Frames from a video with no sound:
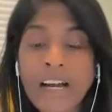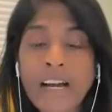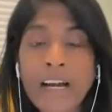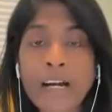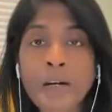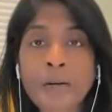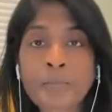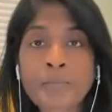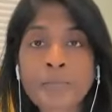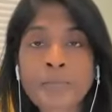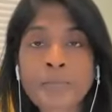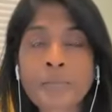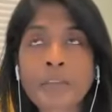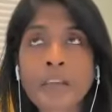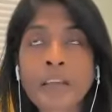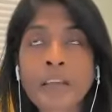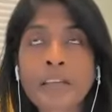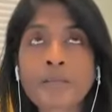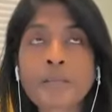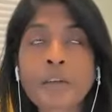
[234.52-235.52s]
And
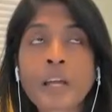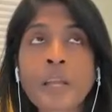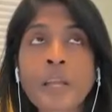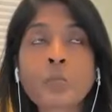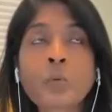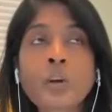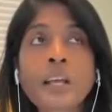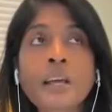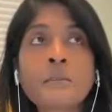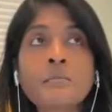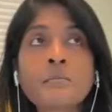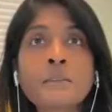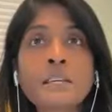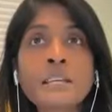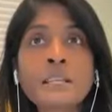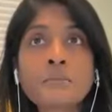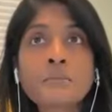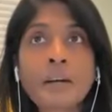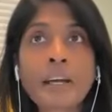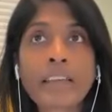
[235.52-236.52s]
what I
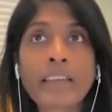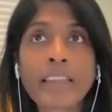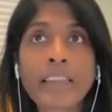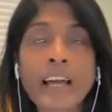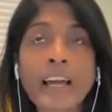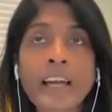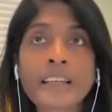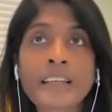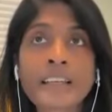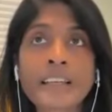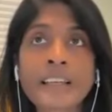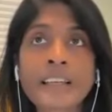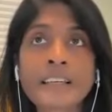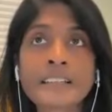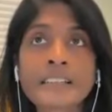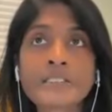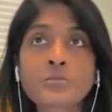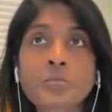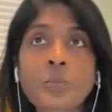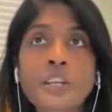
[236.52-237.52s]
mean by that
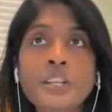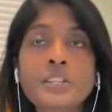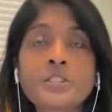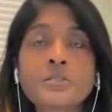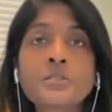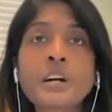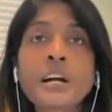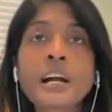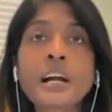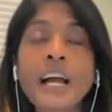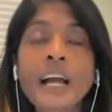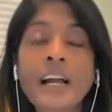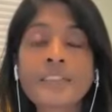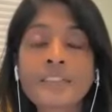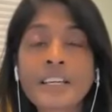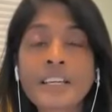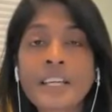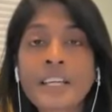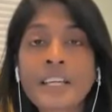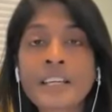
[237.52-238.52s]
is when you are
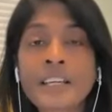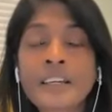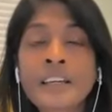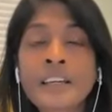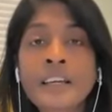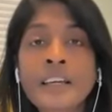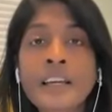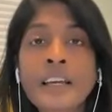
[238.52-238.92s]
having